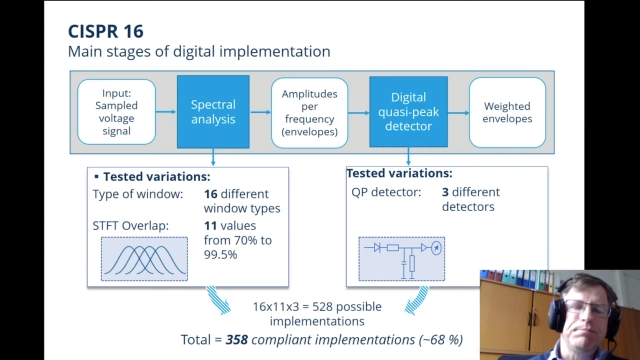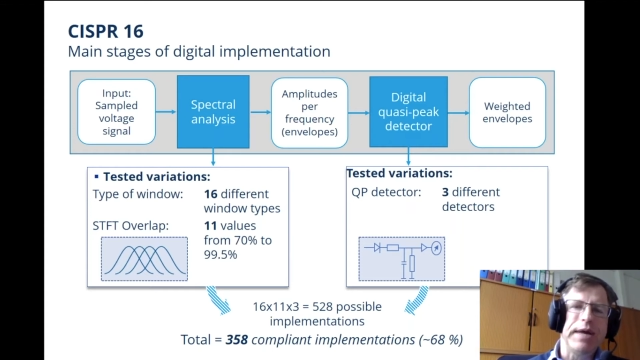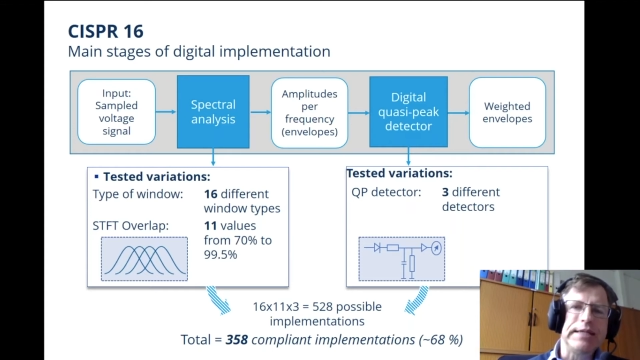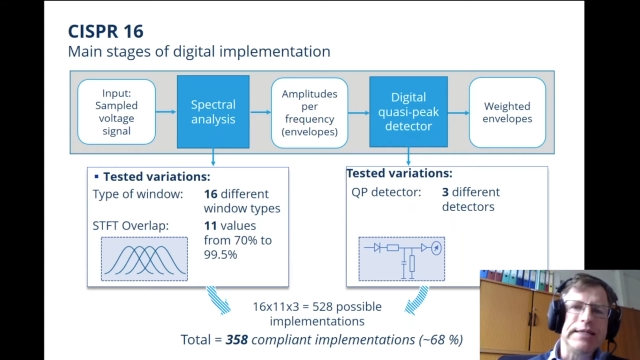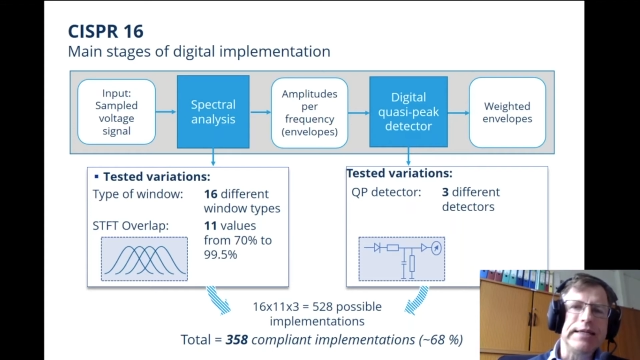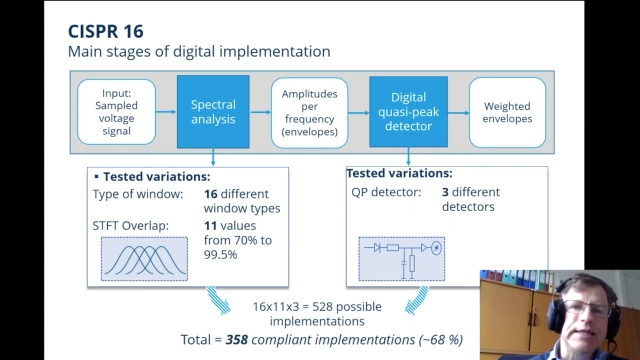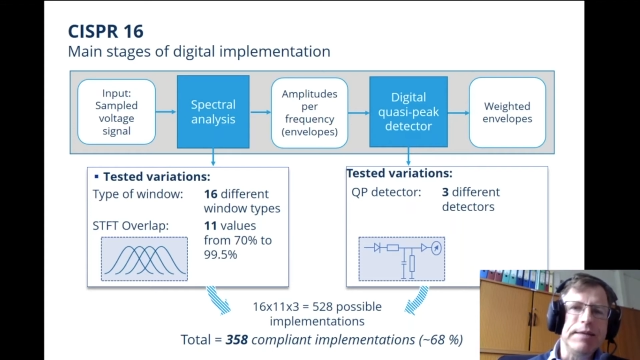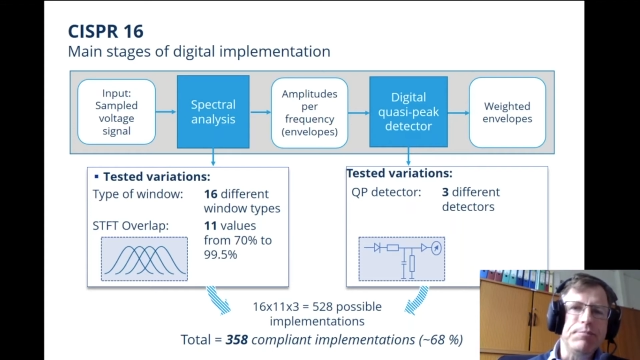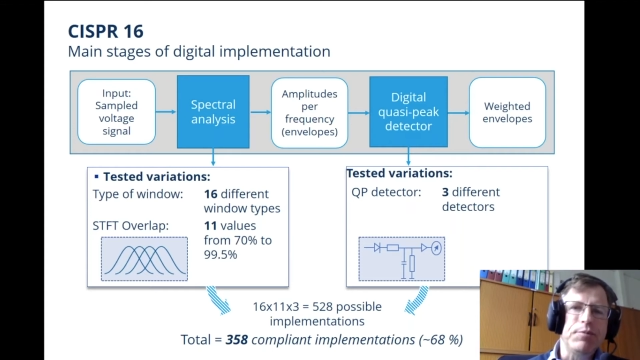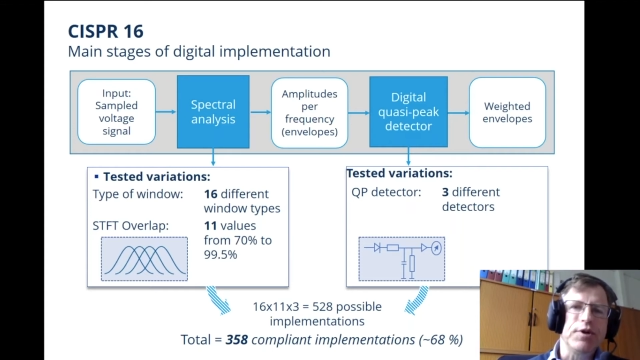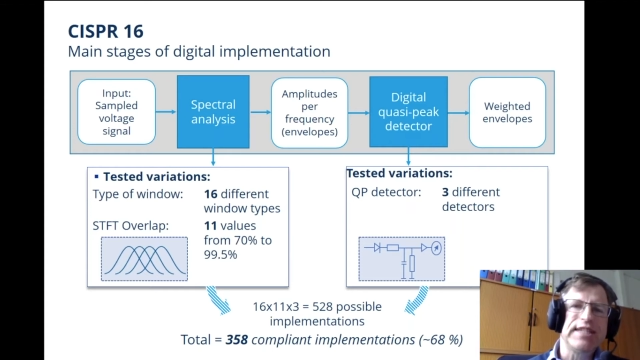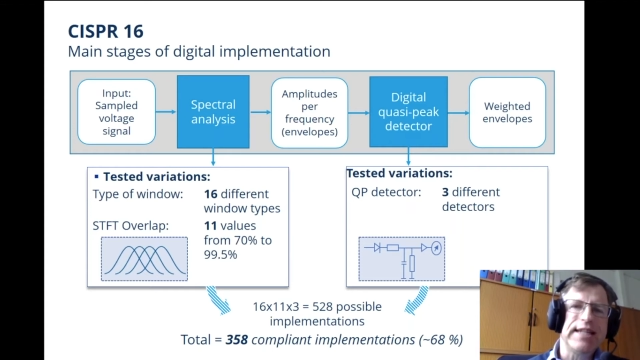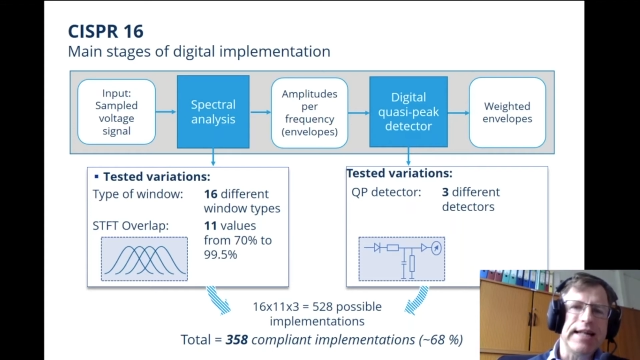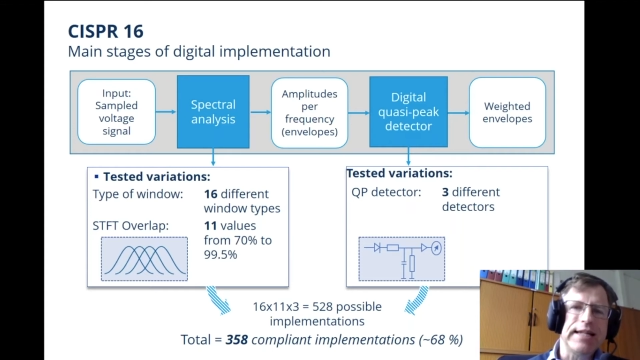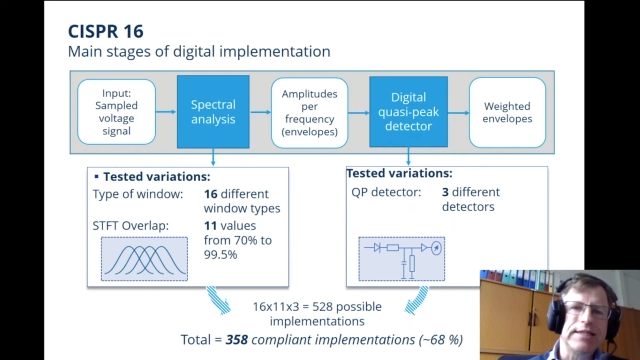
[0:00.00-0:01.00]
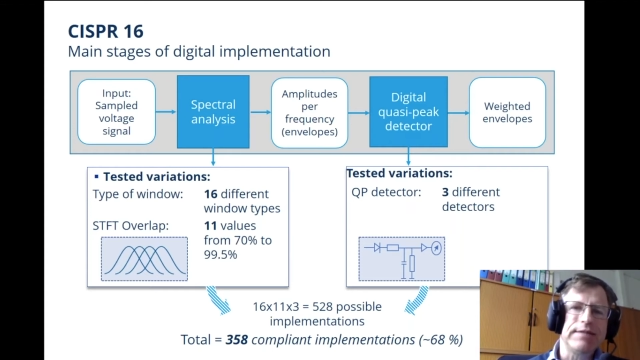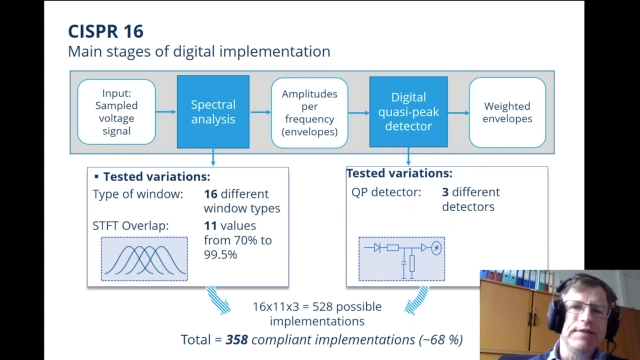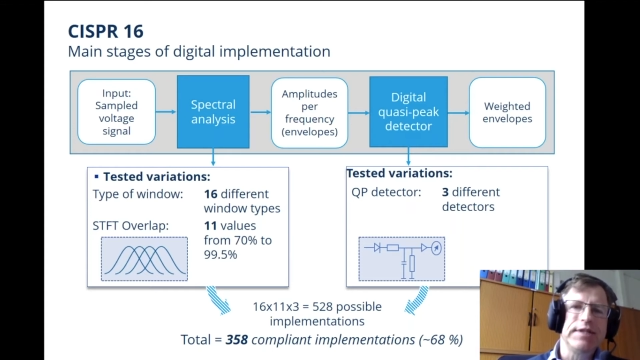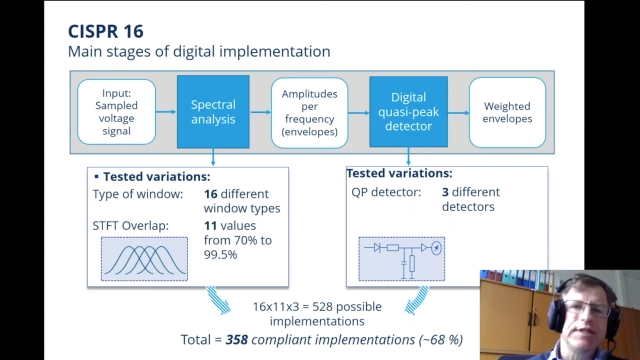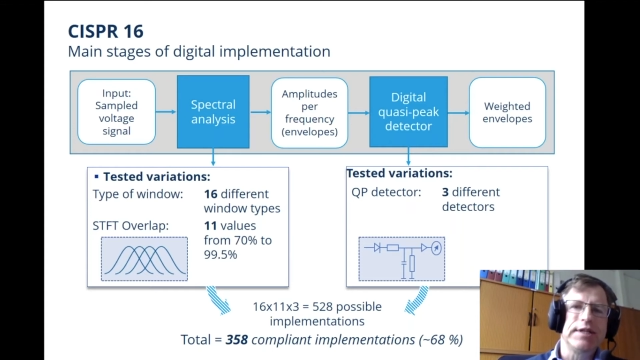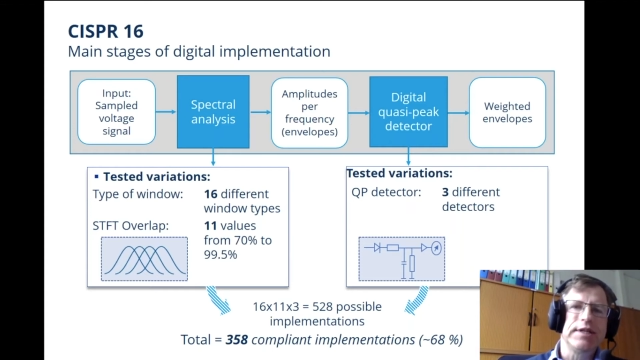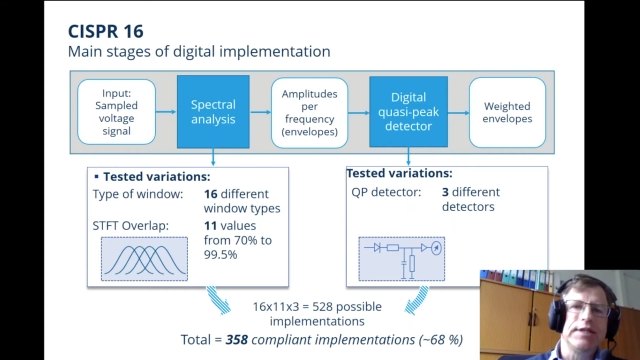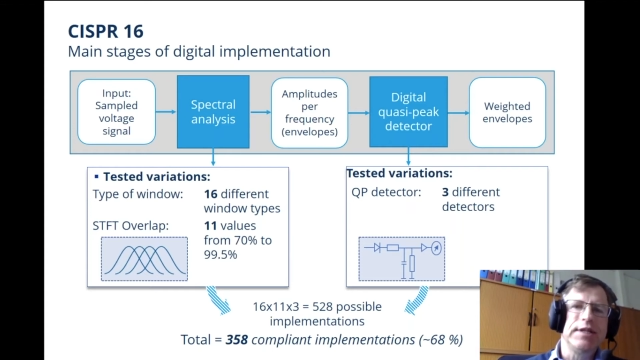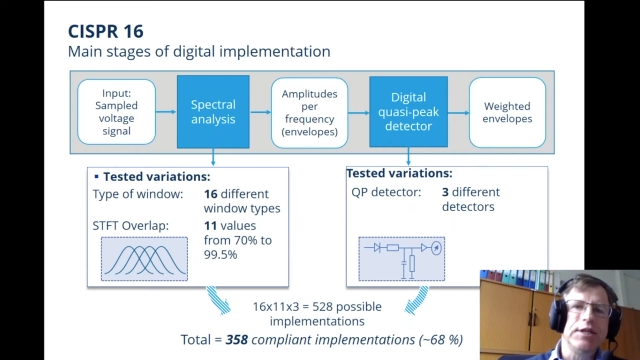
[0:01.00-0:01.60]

basically processed with a